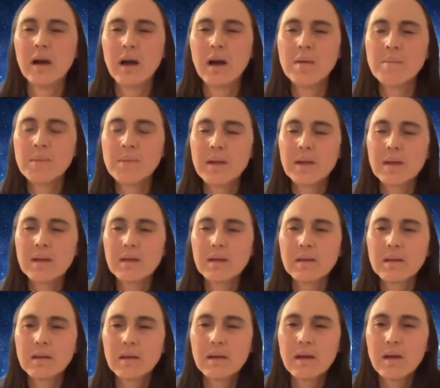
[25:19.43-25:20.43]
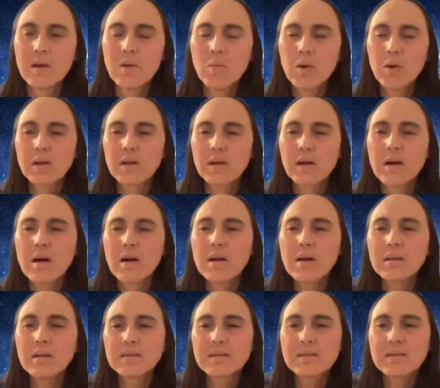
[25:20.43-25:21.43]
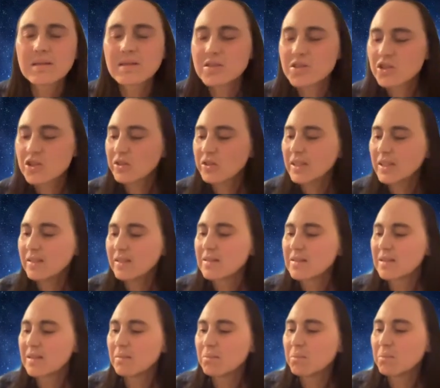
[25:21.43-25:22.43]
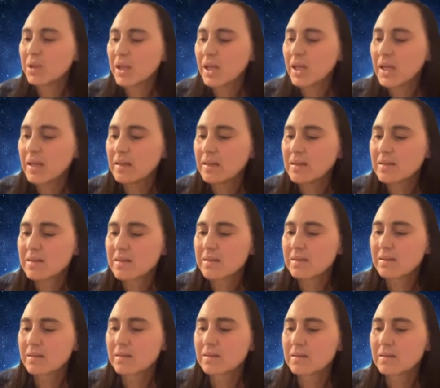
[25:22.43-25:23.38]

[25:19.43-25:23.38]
I mean, what halts the trees in place?